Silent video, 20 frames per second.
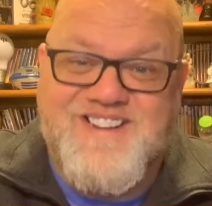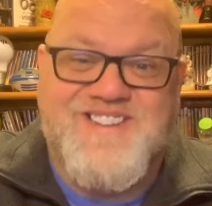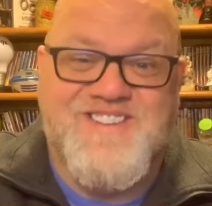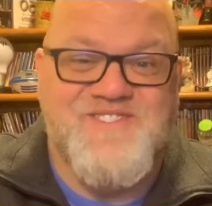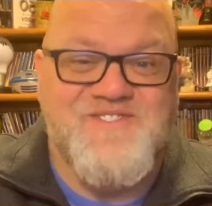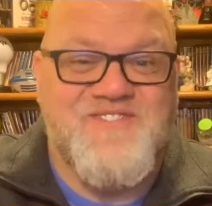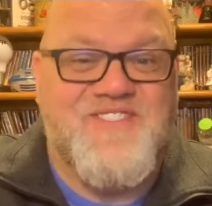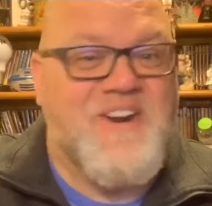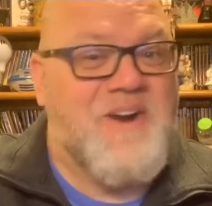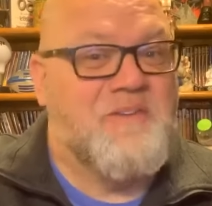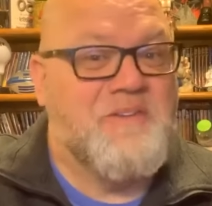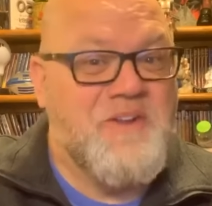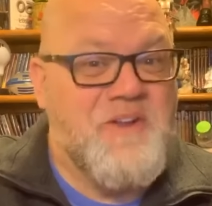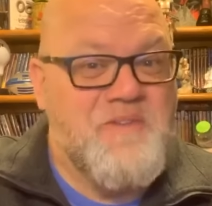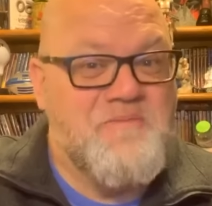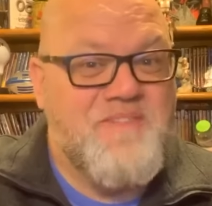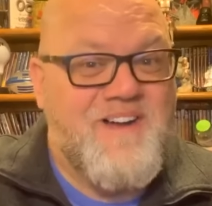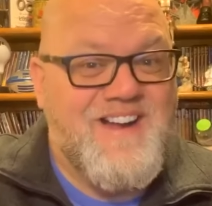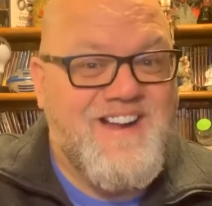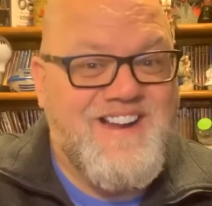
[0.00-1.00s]
probably
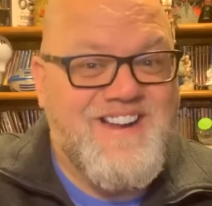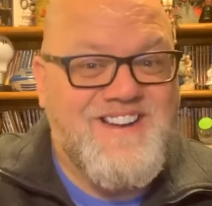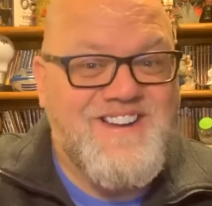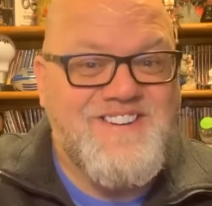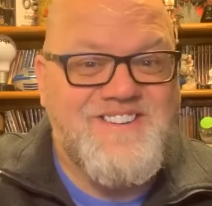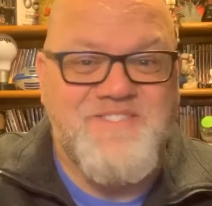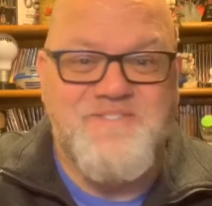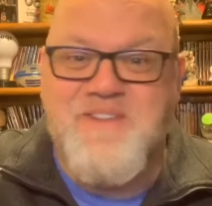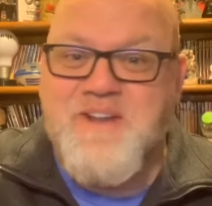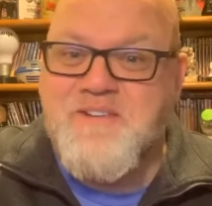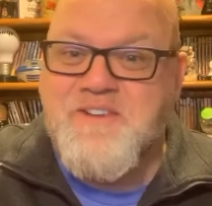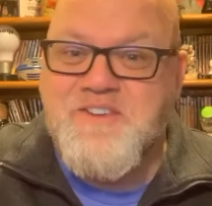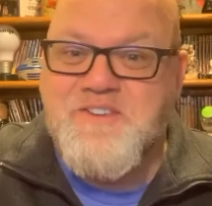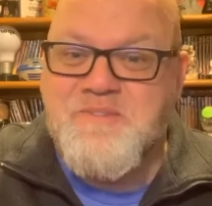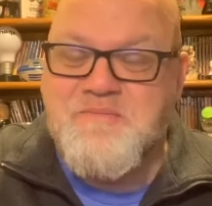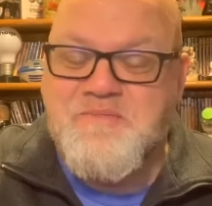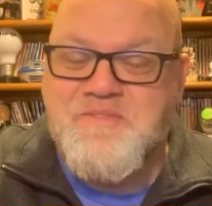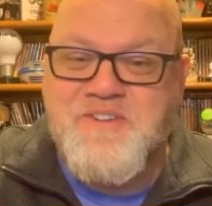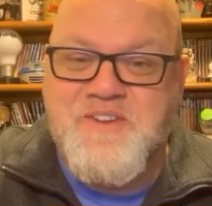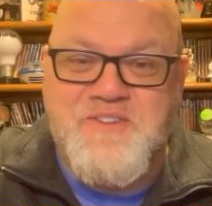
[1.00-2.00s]
on my end, maybe
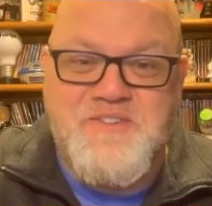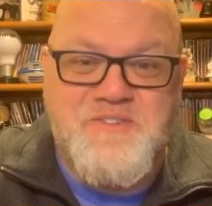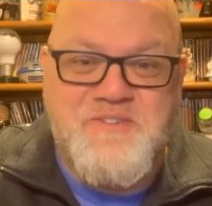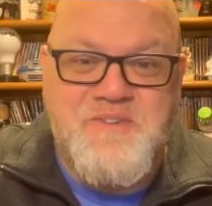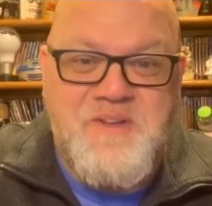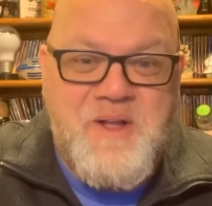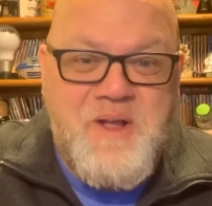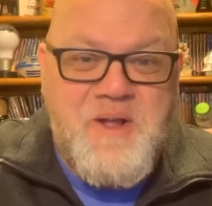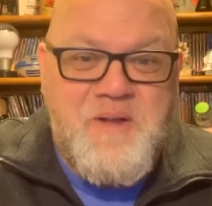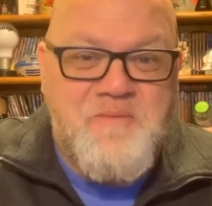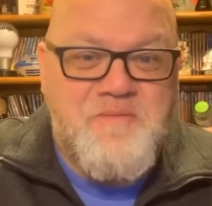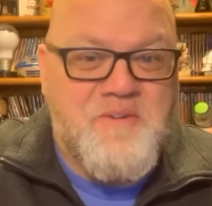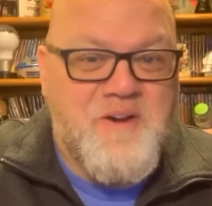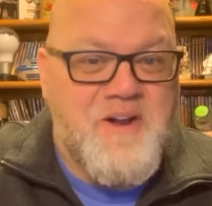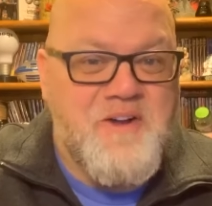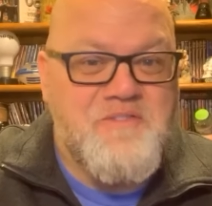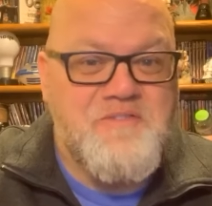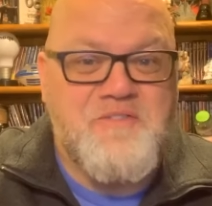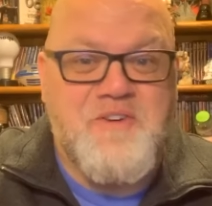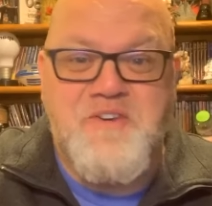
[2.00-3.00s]
some dis,
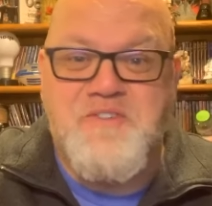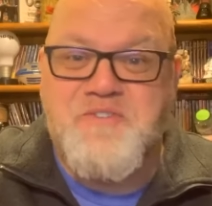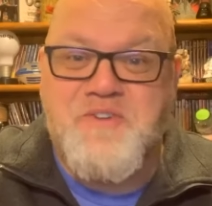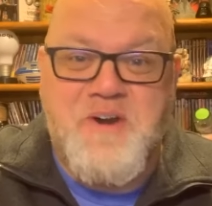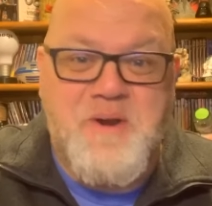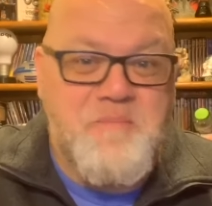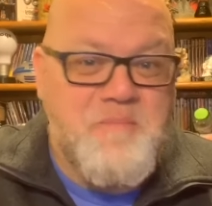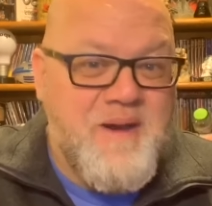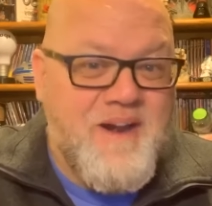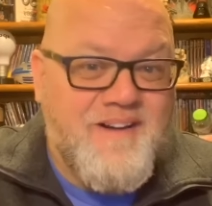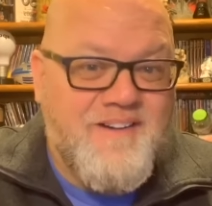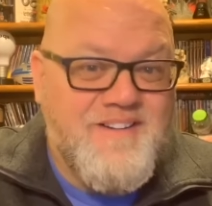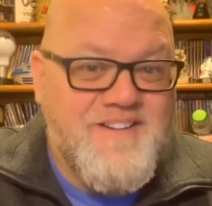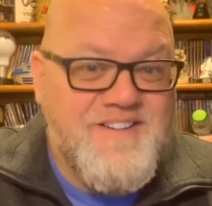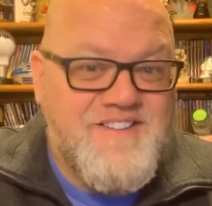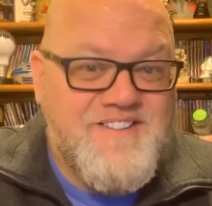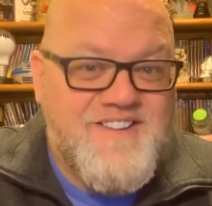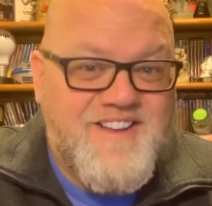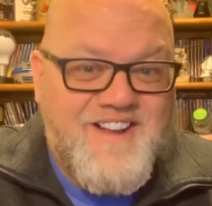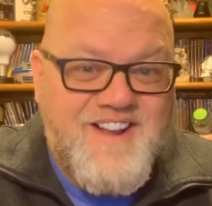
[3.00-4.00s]
uh, frustrated
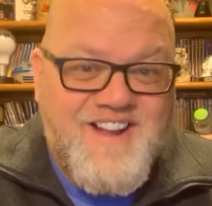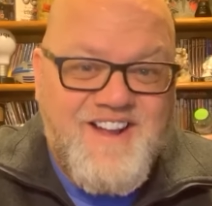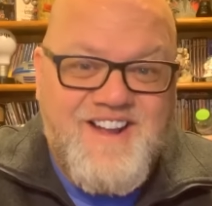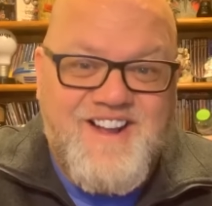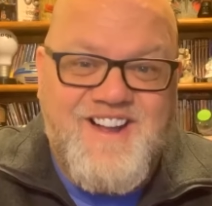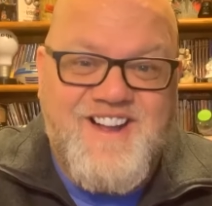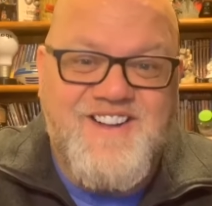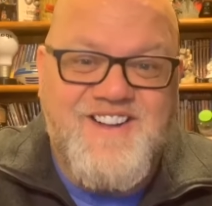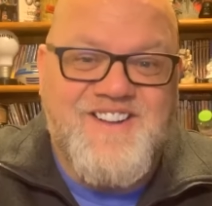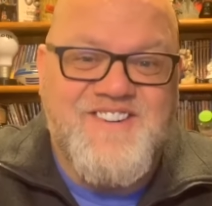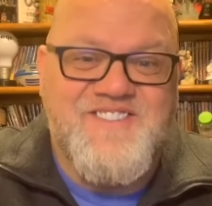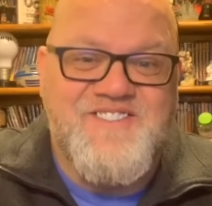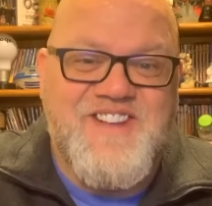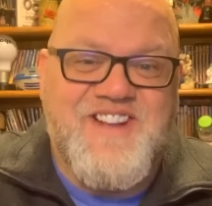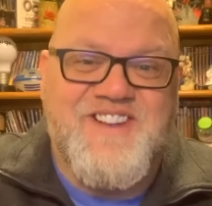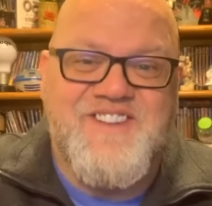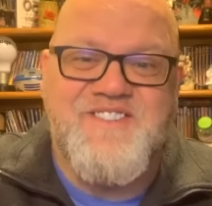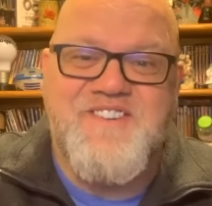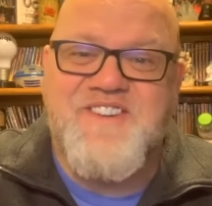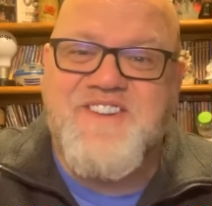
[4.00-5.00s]
parents uh,
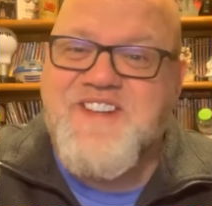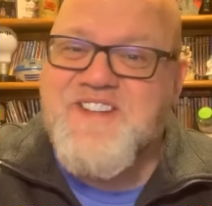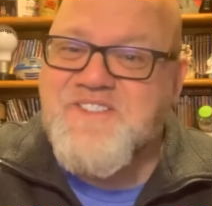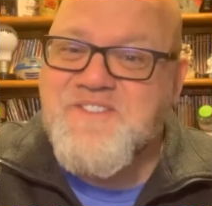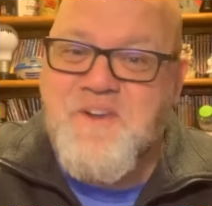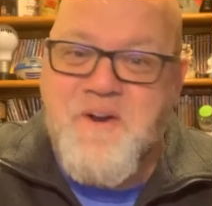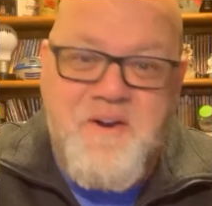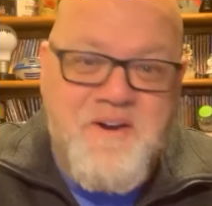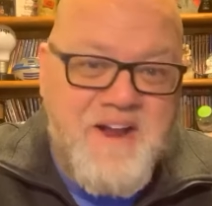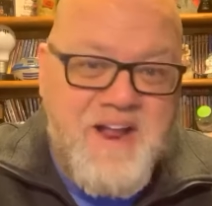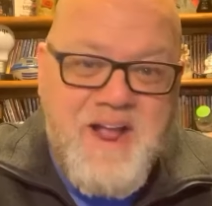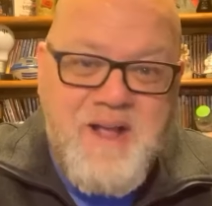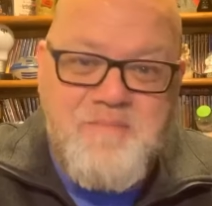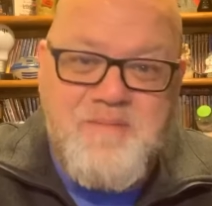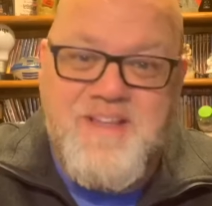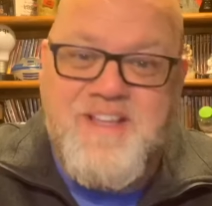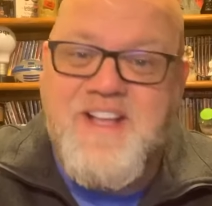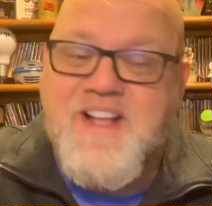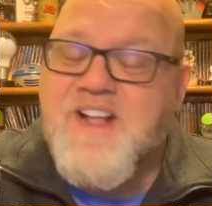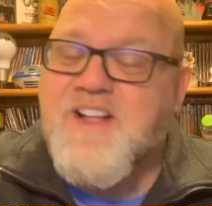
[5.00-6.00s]
because their kids aren't
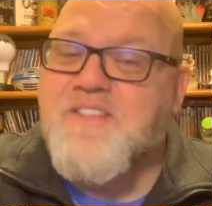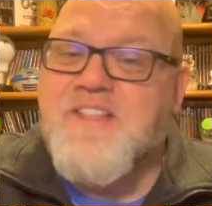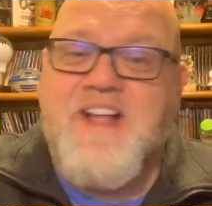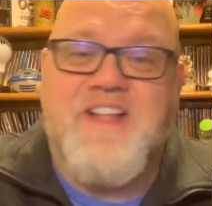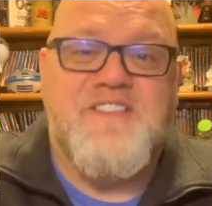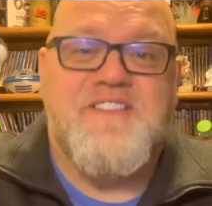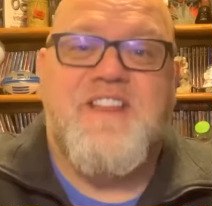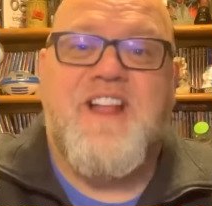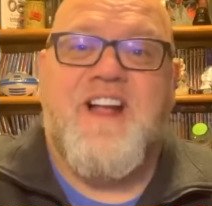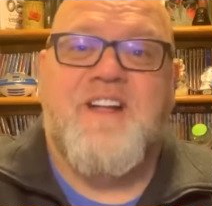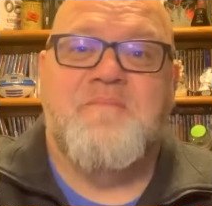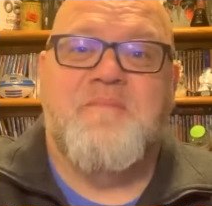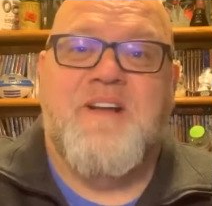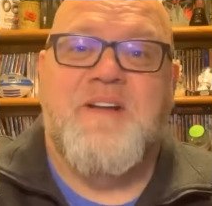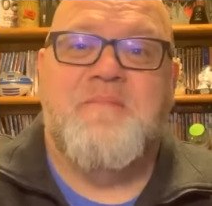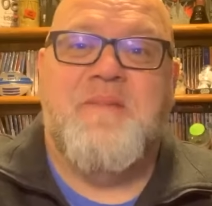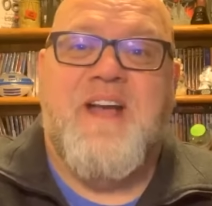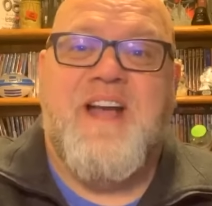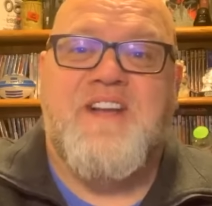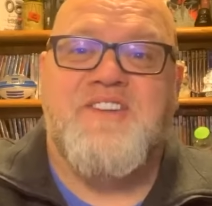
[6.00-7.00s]
happy. That's not my
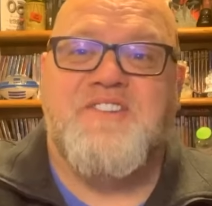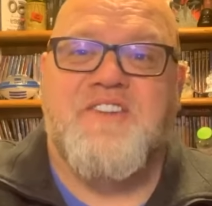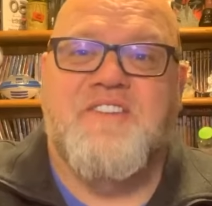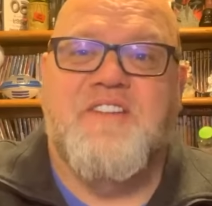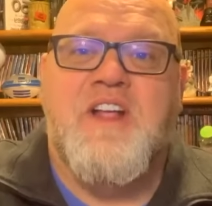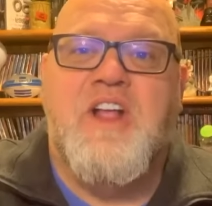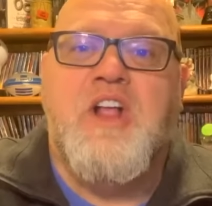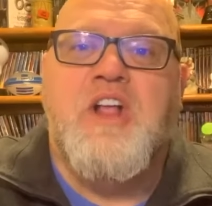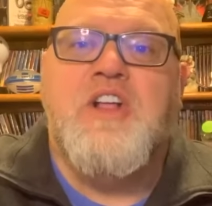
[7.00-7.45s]
passion.